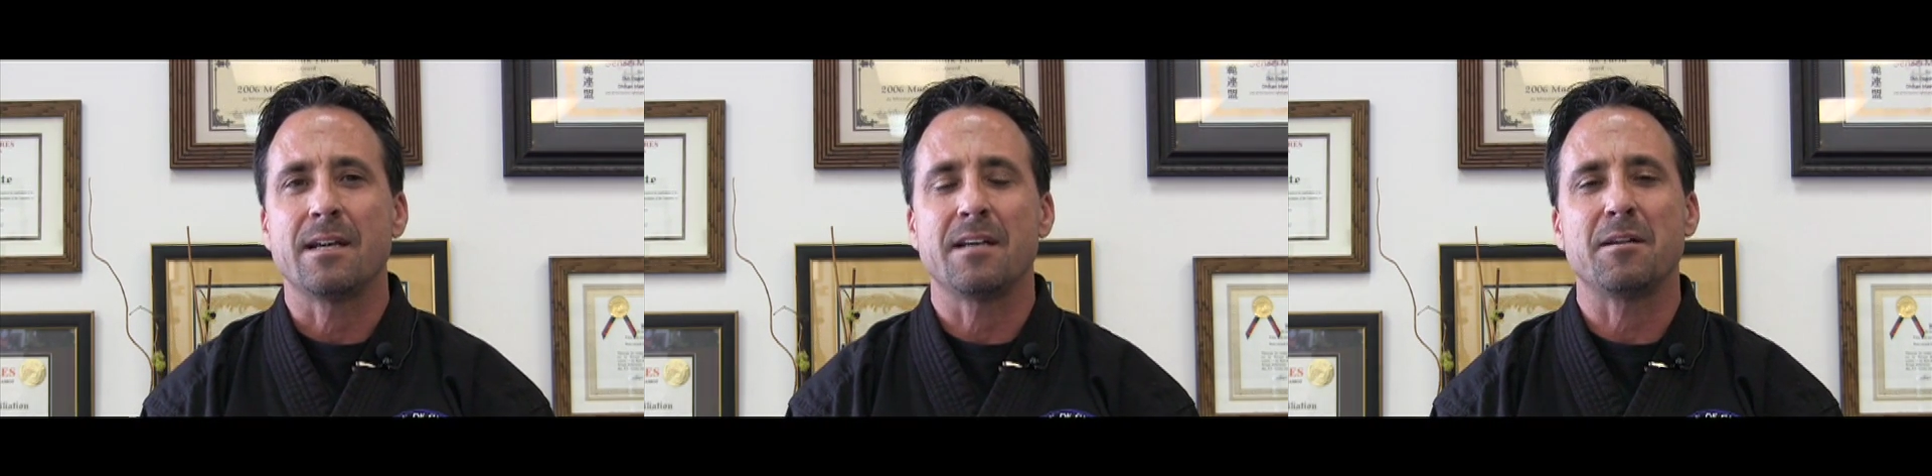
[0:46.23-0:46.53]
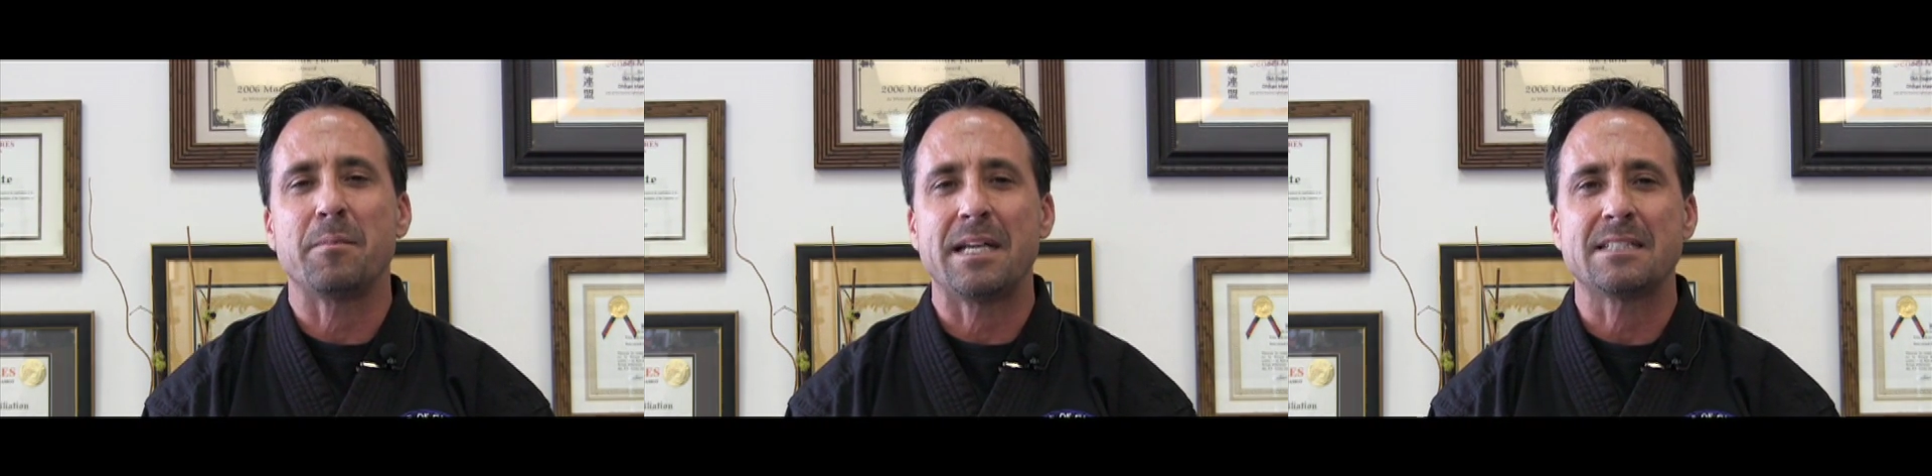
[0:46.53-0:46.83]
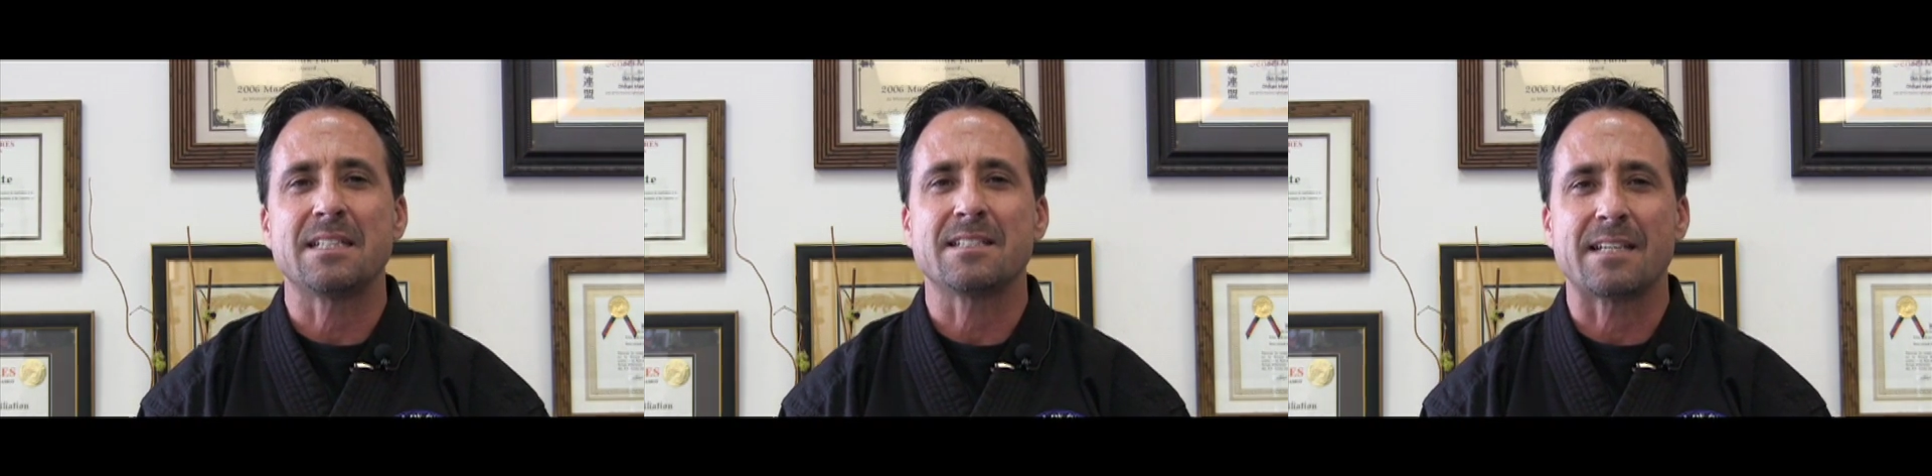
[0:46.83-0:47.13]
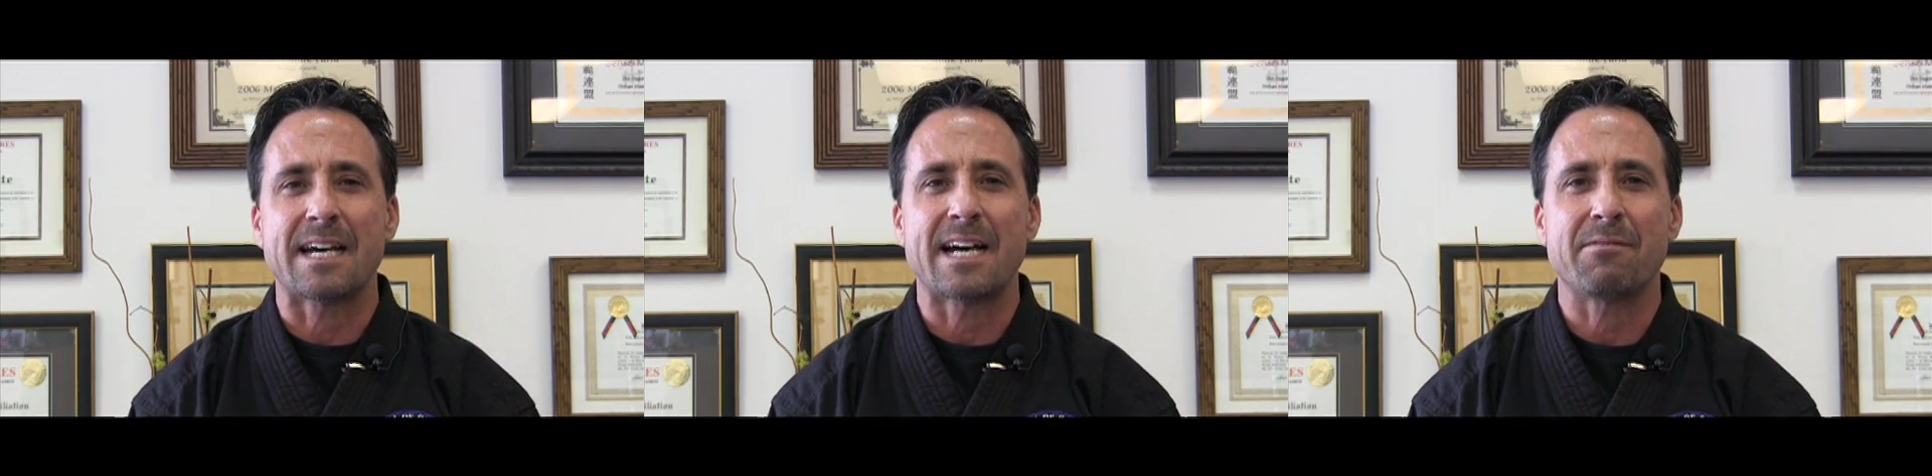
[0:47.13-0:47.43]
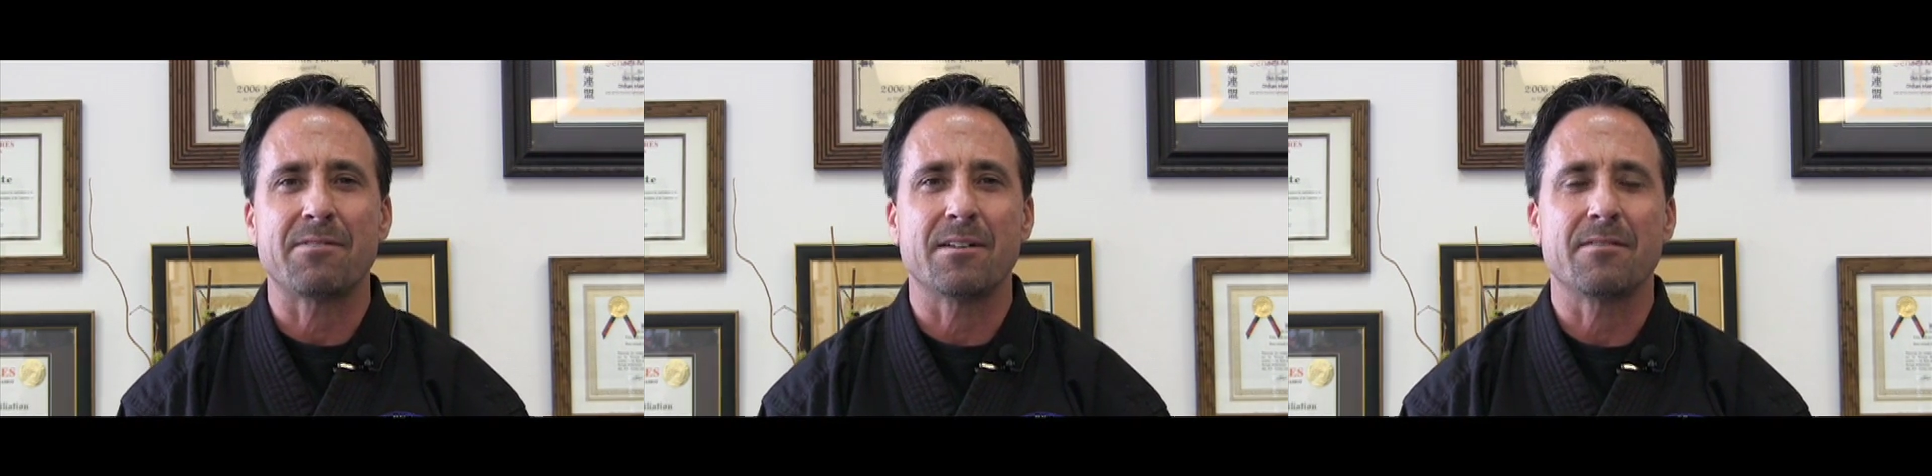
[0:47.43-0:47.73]
and an amazing
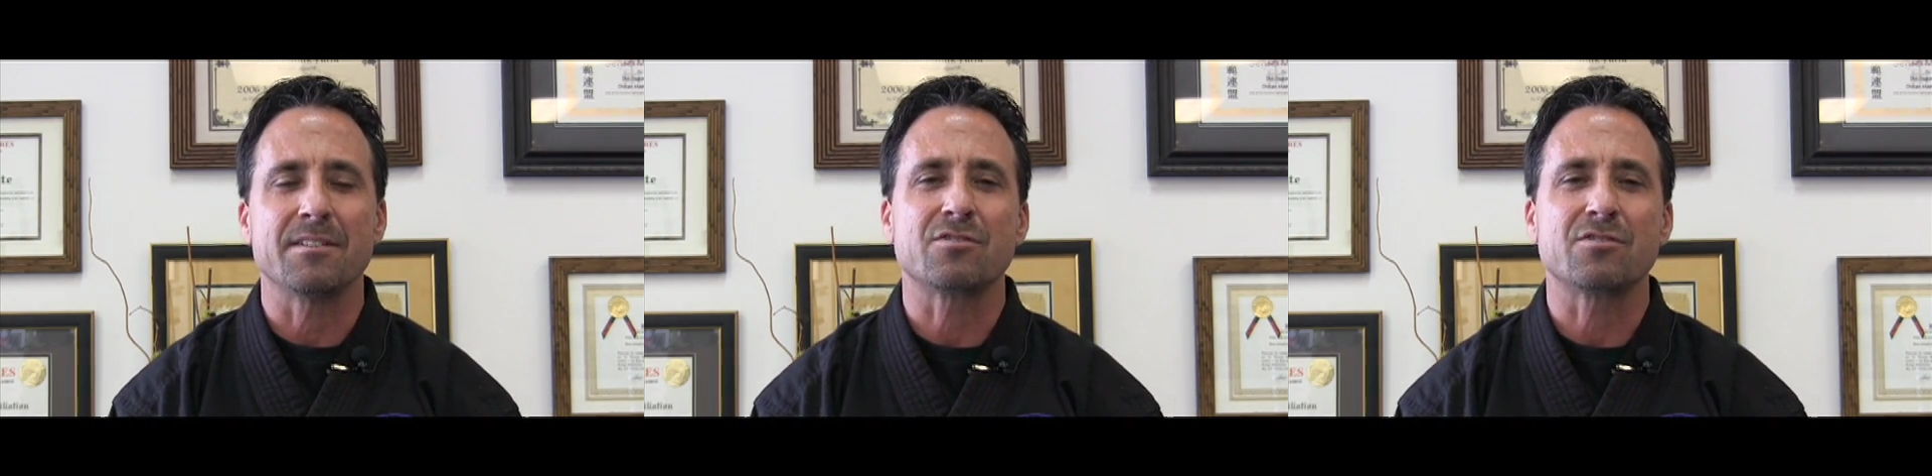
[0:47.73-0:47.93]
staff of